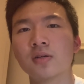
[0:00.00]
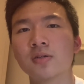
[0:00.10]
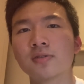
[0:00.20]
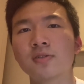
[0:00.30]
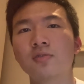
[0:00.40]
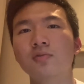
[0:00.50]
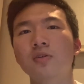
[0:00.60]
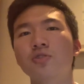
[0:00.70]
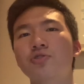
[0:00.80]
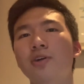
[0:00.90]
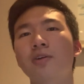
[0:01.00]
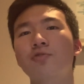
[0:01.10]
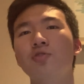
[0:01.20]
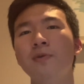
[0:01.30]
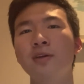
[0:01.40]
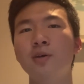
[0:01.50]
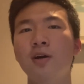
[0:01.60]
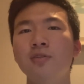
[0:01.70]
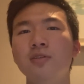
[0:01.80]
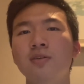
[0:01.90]
So try grouping
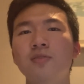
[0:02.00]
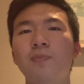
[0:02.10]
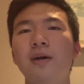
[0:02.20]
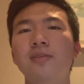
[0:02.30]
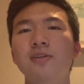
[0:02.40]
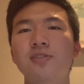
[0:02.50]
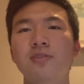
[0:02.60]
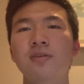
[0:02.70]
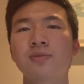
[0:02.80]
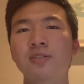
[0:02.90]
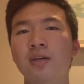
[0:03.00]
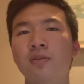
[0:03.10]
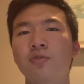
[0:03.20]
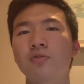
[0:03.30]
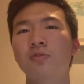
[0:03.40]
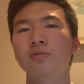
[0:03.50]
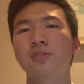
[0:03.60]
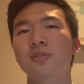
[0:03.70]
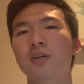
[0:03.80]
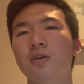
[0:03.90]
content by these themes in your
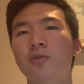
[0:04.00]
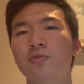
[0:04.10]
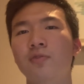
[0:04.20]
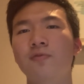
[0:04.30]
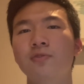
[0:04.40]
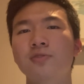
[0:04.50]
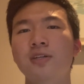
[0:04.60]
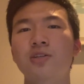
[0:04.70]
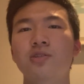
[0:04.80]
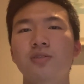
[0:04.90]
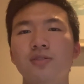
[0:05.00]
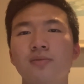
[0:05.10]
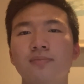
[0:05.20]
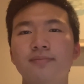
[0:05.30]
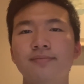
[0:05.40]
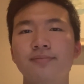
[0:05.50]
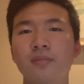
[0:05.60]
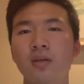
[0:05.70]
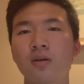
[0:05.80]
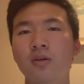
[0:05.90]
notes or review sessions.
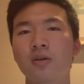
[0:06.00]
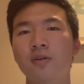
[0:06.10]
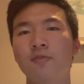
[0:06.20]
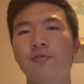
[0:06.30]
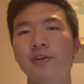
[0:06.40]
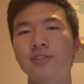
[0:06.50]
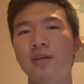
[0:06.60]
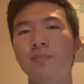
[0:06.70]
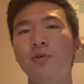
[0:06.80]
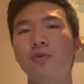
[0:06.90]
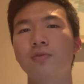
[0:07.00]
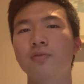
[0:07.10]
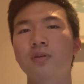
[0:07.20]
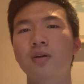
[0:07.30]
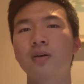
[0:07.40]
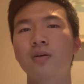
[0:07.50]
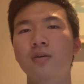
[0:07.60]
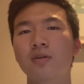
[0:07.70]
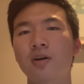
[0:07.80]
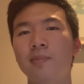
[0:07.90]
For example,
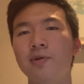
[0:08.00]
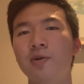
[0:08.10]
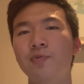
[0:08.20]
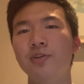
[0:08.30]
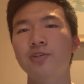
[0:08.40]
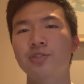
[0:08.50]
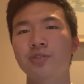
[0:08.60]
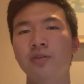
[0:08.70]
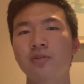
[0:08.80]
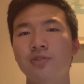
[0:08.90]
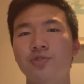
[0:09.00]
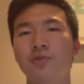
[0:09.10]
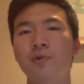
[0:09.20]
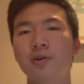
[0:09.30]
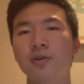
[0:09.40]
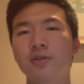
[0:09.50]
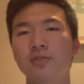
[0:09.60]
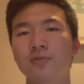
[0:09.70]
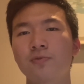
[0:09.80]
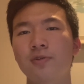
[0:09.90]
compare British industrial
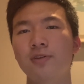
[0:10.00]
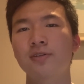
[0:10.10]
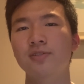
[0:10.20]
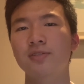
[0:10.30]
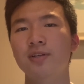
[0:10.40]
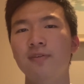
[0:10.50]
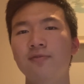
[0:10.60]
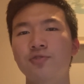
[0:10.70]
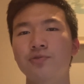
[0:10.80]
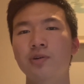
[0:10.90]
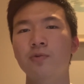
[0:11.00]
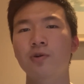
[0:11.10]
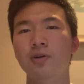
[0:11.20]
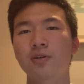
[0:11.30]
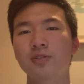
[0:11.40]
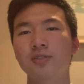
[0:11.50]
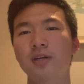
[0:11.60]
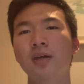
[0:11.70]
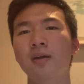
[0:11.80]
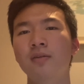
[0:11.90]
workers with enslaved sugar workers
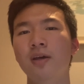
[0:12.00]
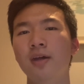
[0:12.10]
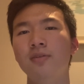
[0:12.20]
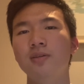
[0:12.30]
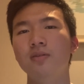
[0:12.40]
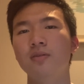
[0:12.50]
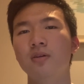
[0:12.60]
in Haiti.